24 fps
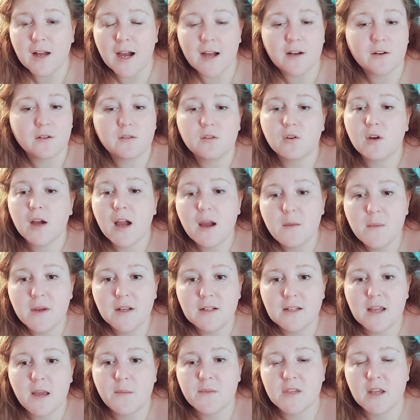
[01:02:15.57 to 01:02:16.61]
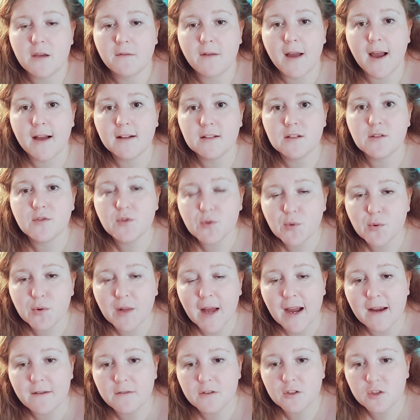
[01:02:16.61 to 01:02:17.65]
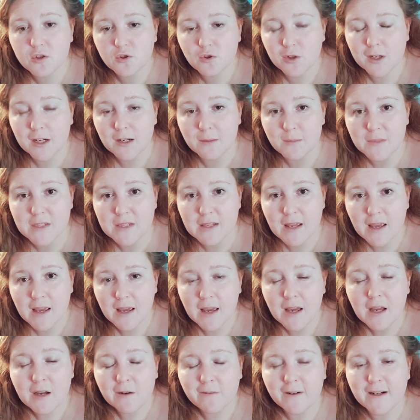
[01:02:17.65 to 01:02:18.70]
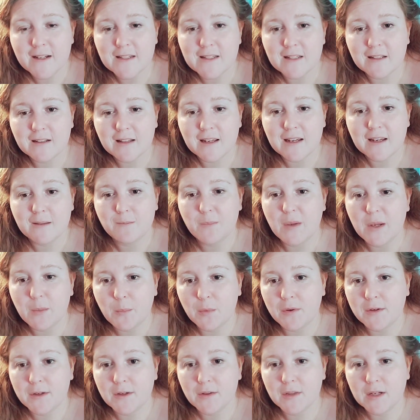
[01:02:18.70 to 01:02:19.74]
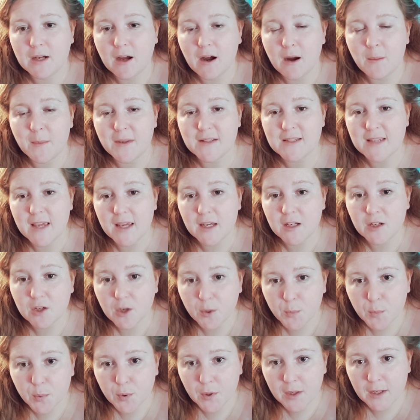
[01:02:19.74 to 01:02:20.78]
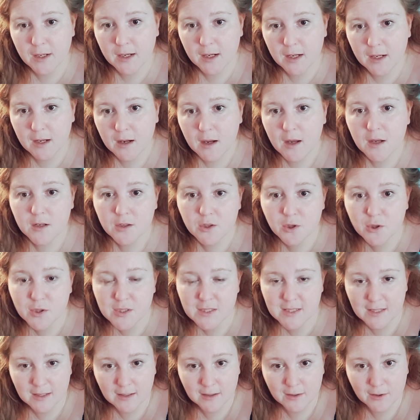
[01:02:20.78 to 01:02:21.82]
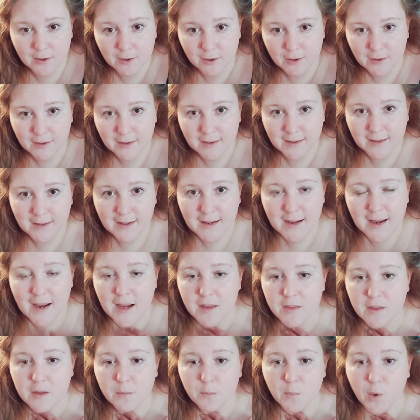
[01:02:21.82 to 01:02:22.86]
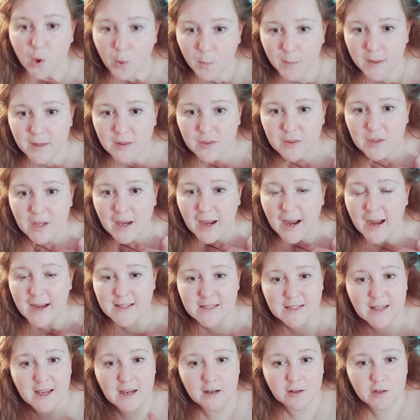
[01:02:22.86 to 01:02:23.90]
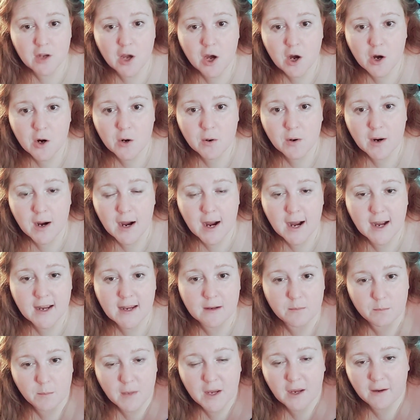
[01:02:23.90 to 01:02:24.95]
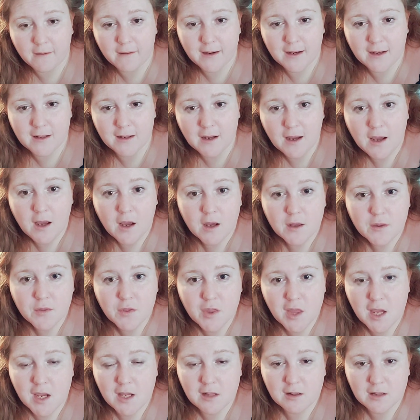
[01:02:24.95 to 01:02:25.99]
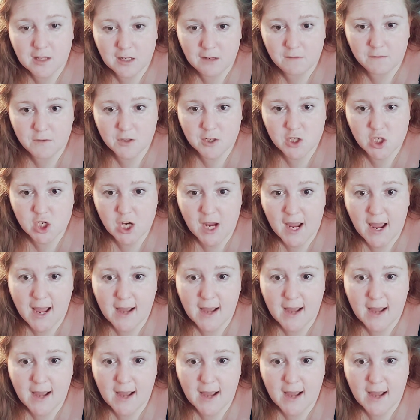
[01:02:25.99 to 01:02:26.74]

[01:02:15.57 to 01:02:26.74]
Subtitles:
I don't know how many times I've had to do live streams recently and people are in the comments saying, "You're pretty, you're single." And the moment that I say, "No, I am married," they leave the chat.